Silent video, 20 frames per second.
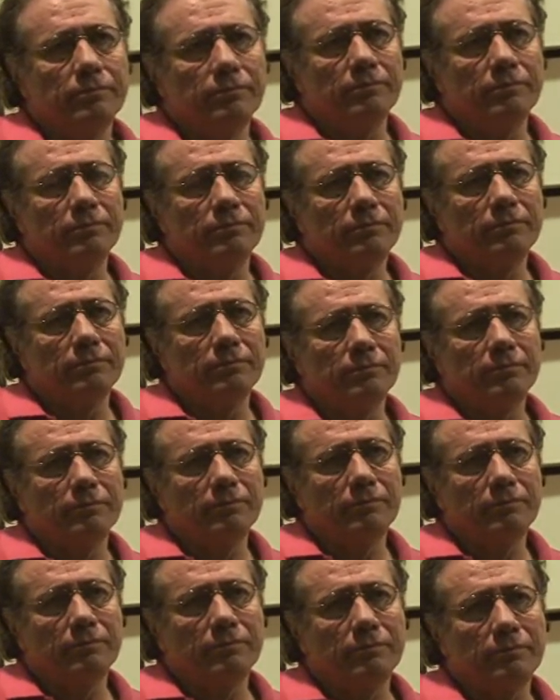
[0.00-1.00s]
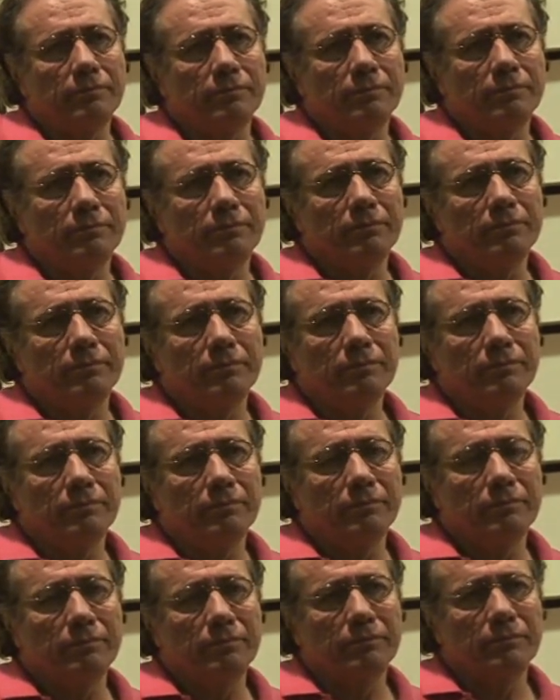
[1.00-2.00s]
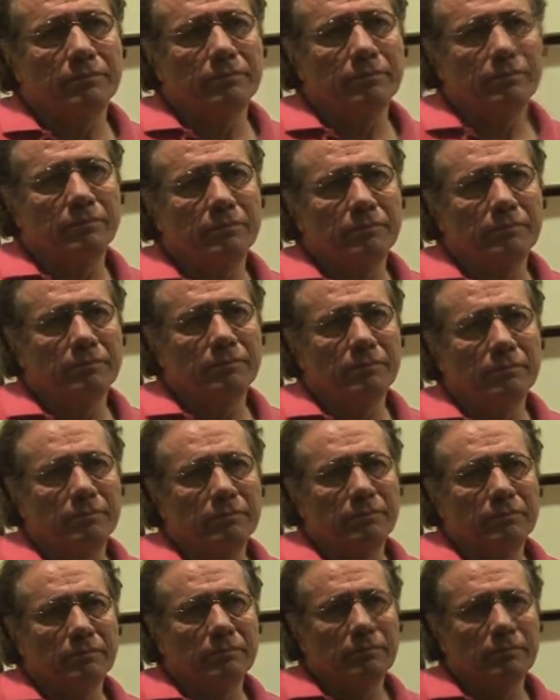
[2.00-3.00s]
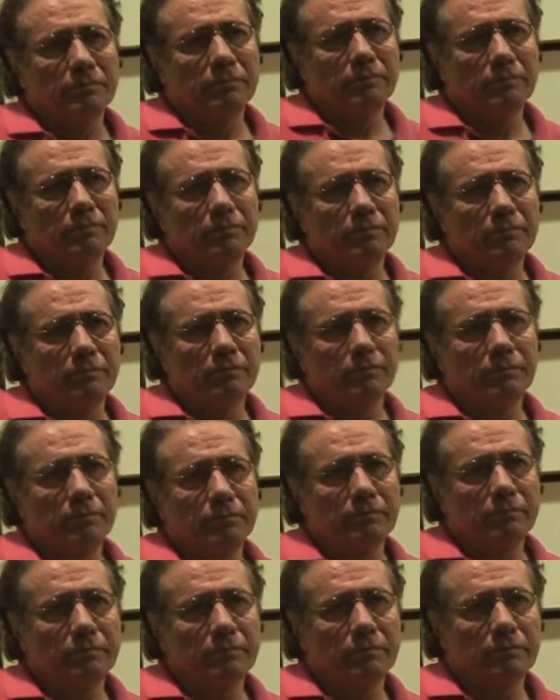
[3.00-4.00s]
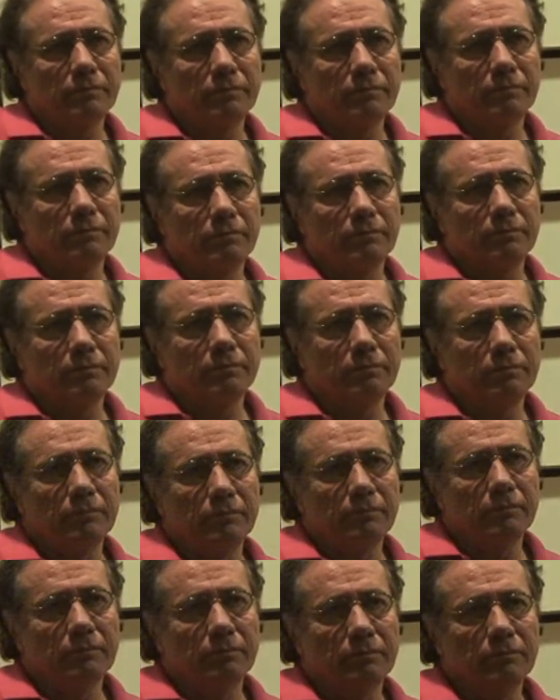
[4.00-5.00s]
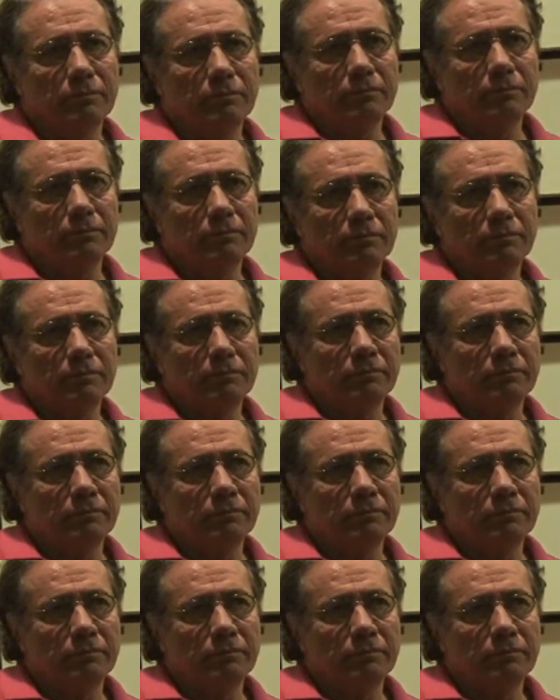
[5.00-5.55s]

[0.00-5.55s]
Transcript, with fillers: He's holding a frame in his hand in one shot. What's the scene longer, and what's the frame he's holding?